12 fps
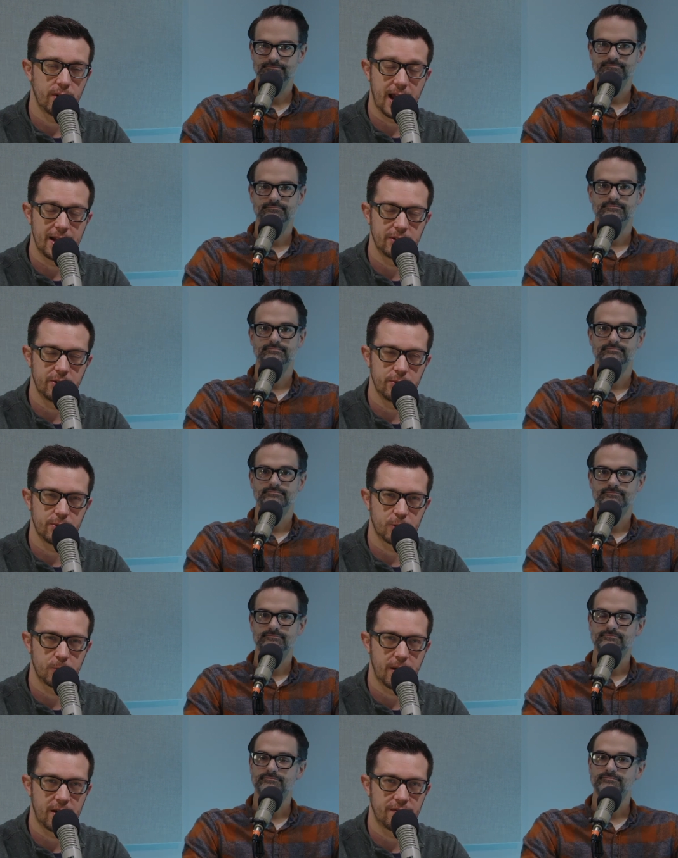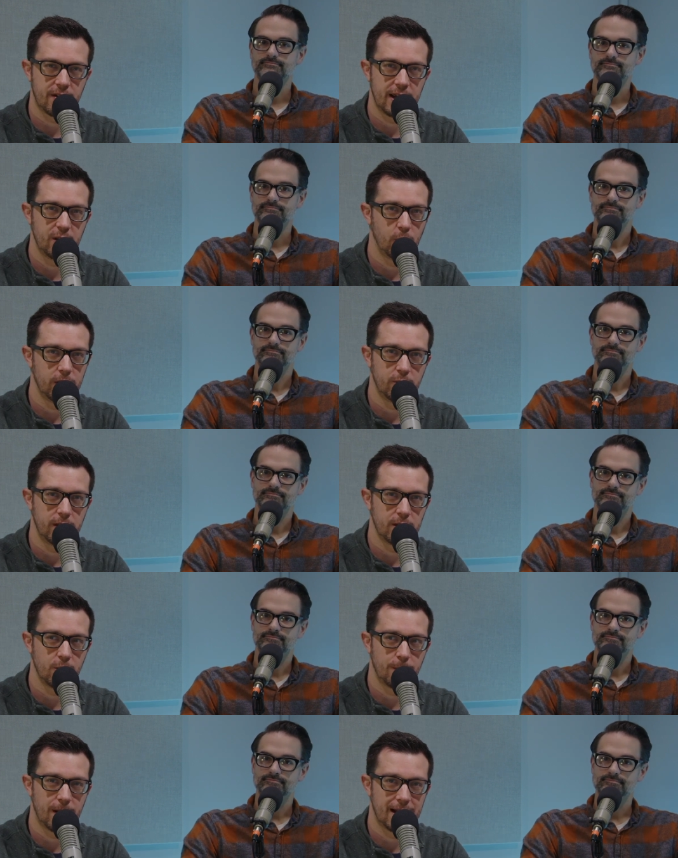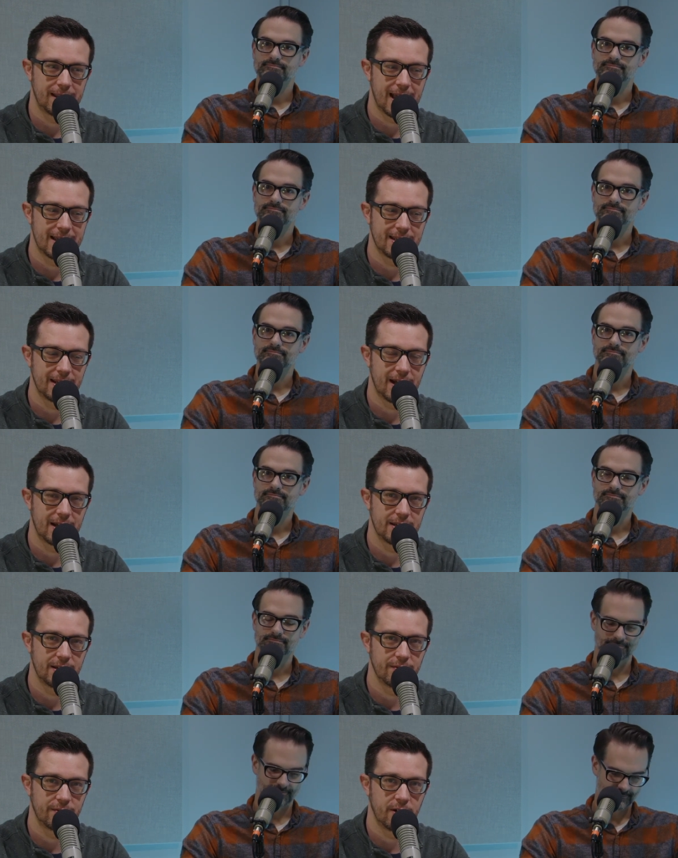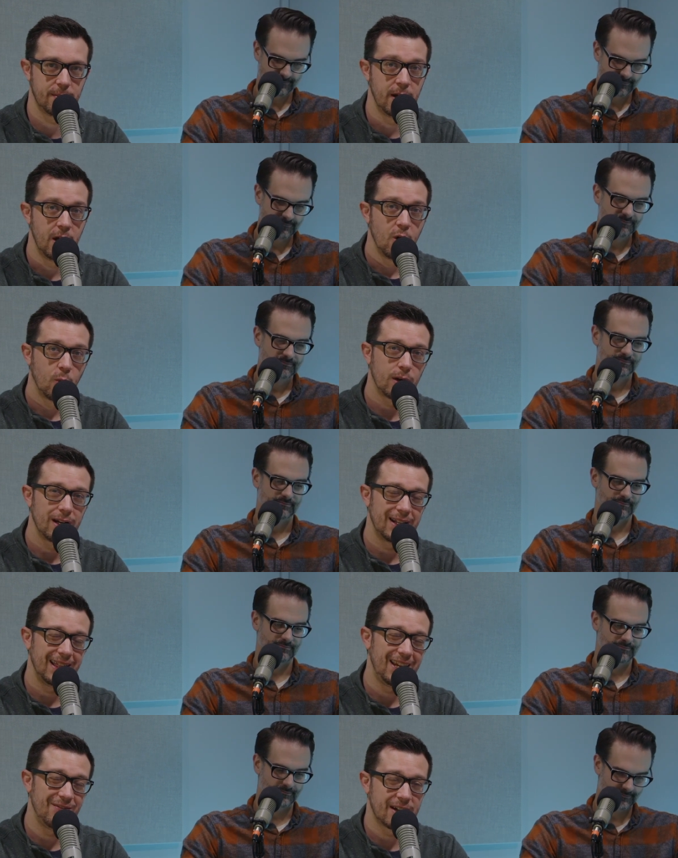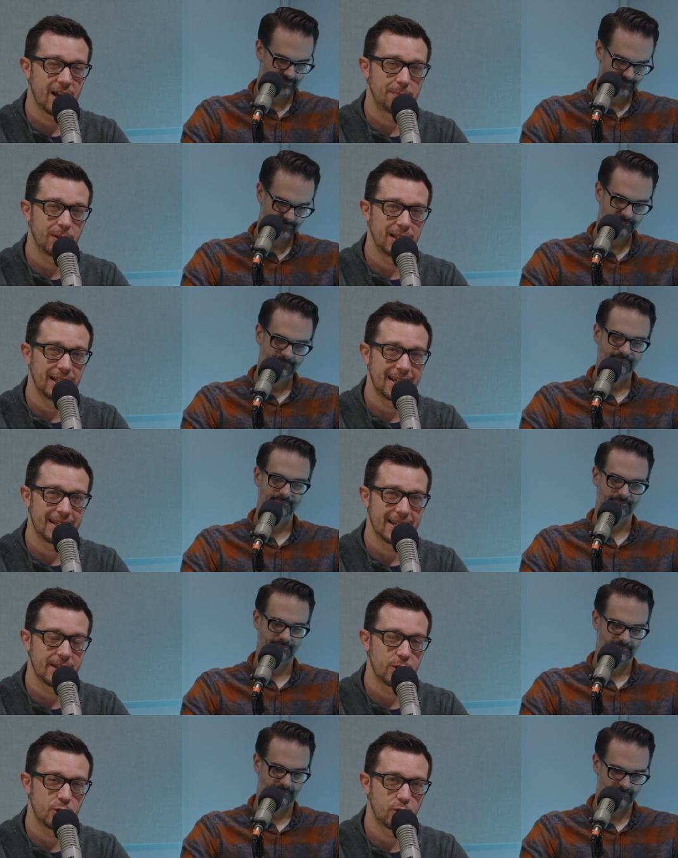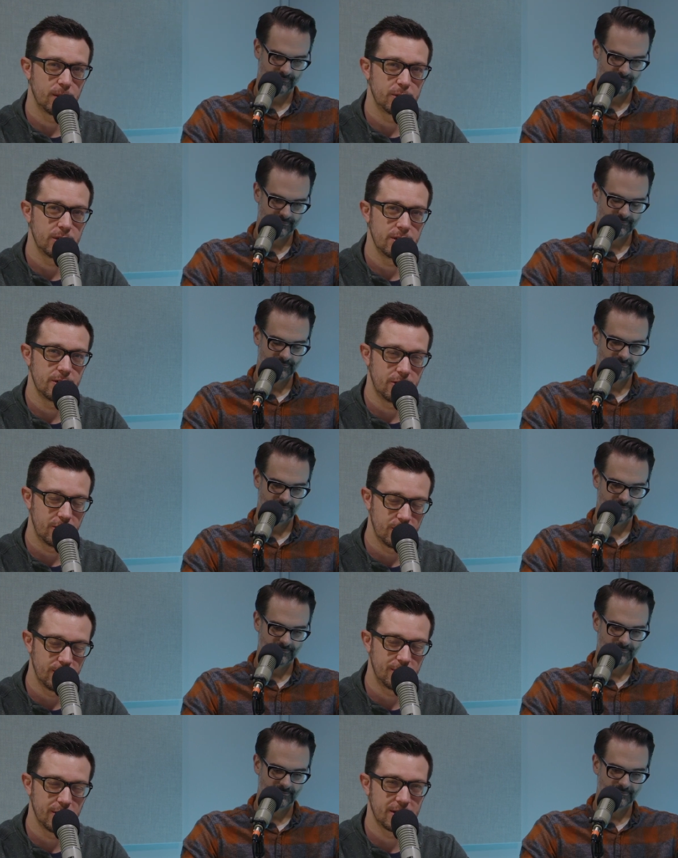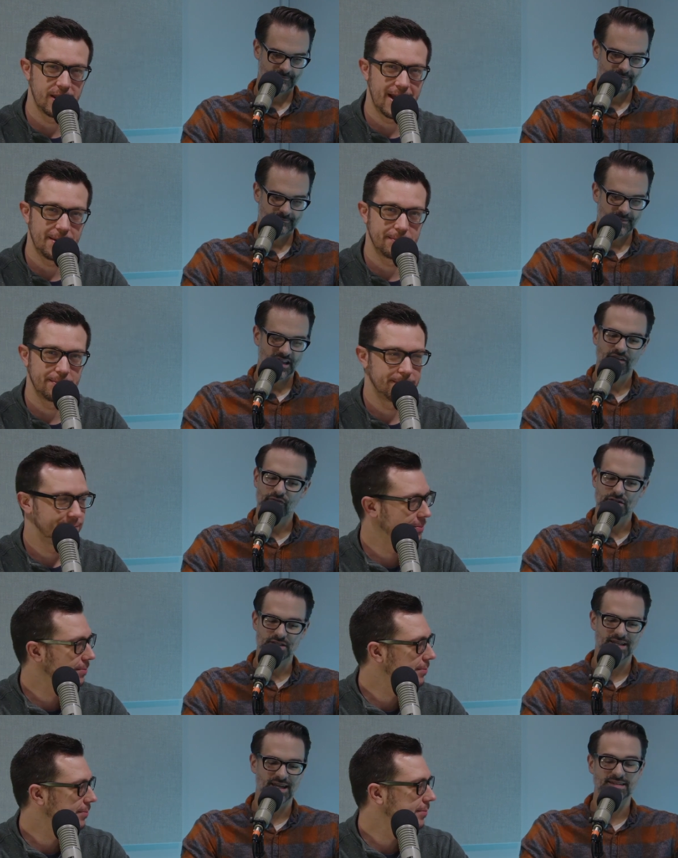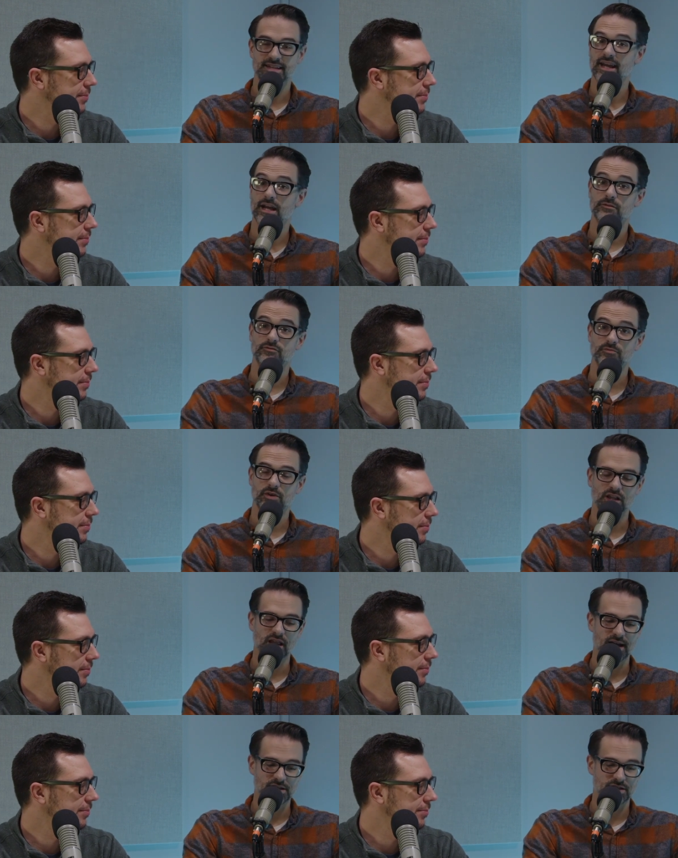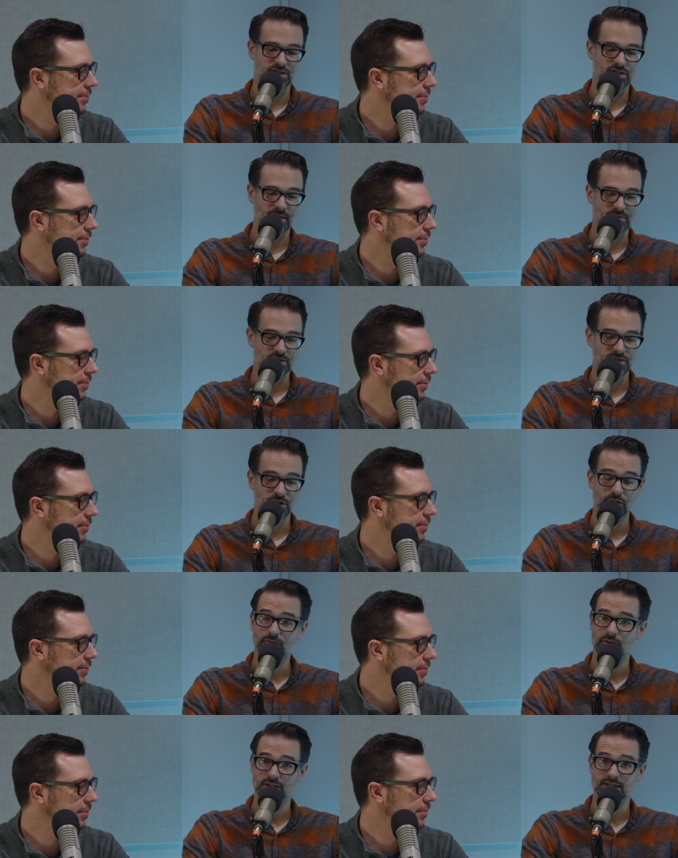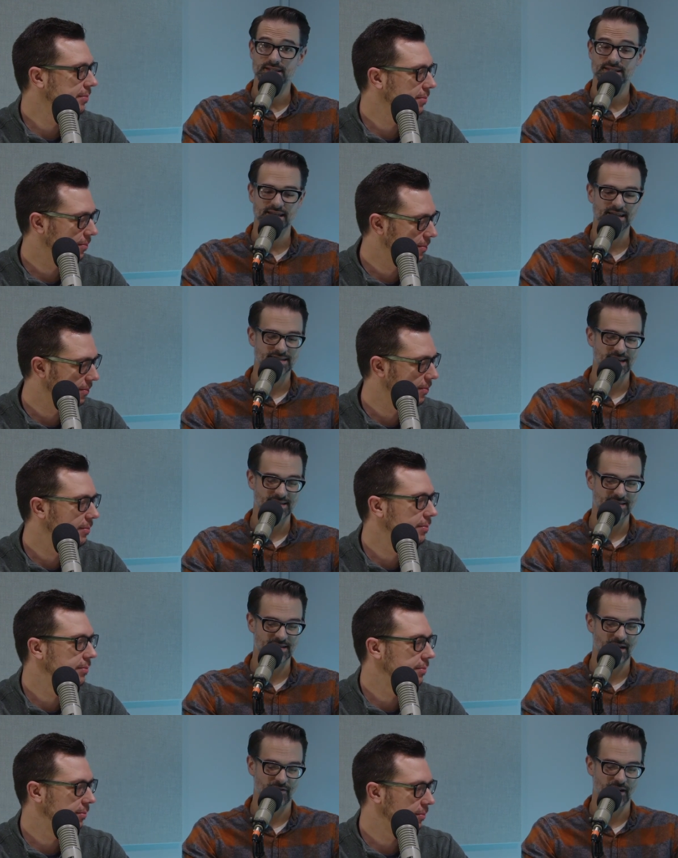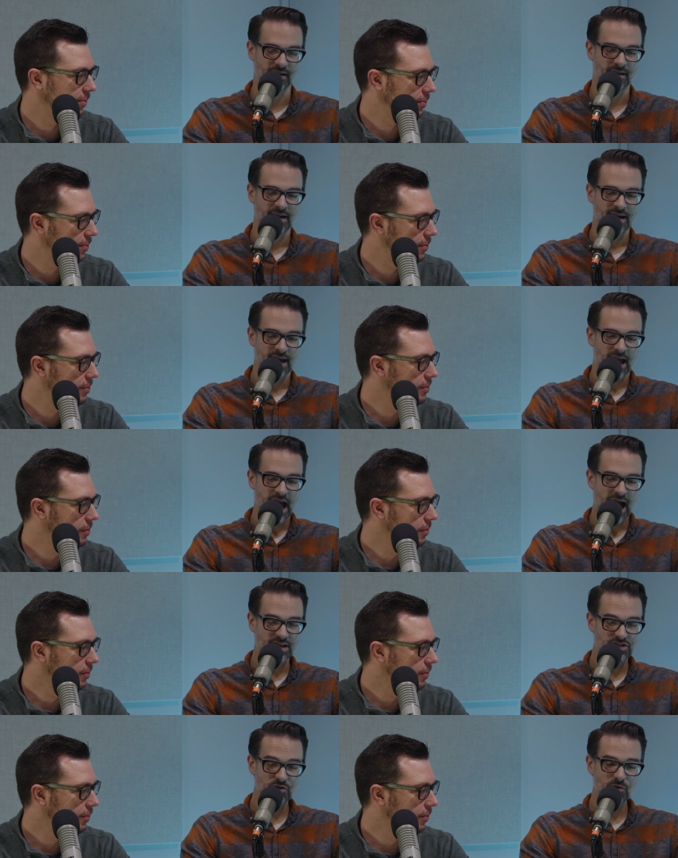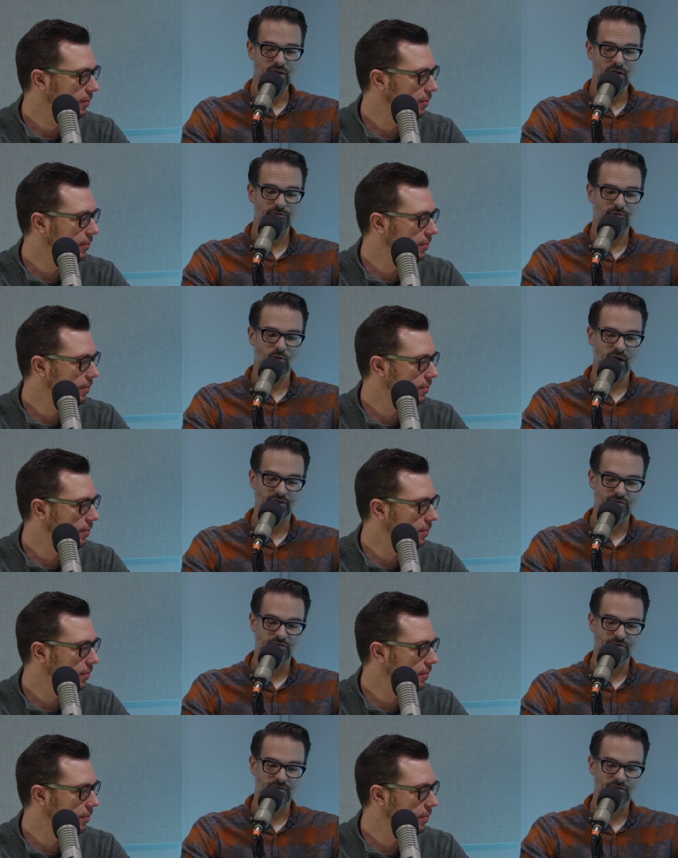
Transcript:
Speaker 1: on iTunes or Spotify, anywhere you get your podcasting content from. We're going to leave a couple of links in the description so you can do
Speaker 2: just that. The verse of the day today comes from Colossians chapter 2, verses 6 and 7. As you therefore have